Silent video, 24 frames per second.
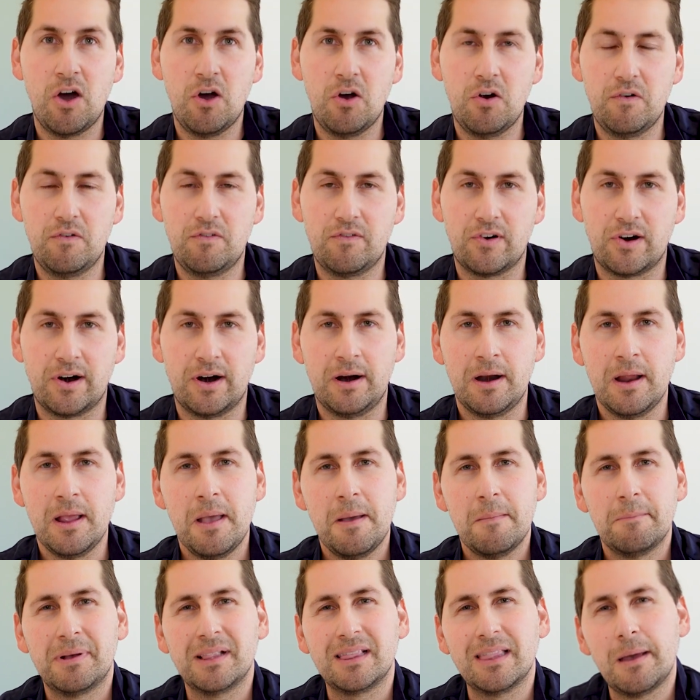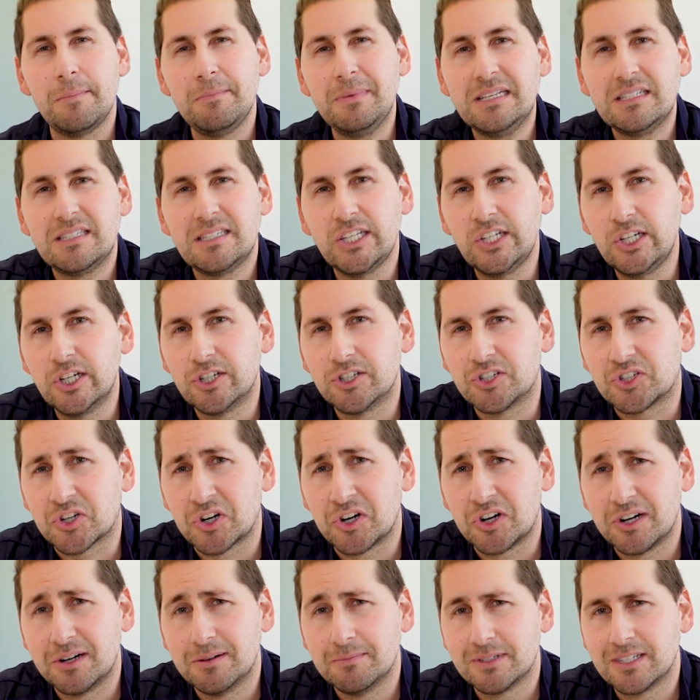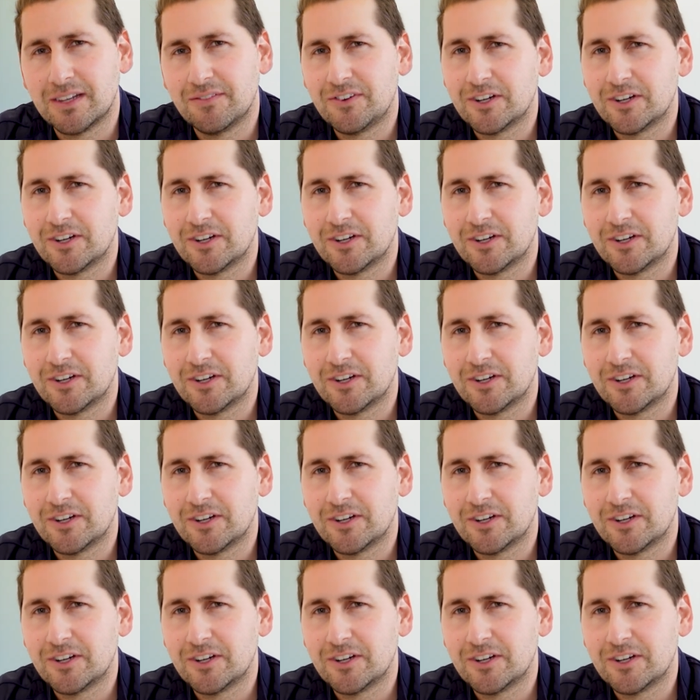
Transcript: over, but let me see your terms.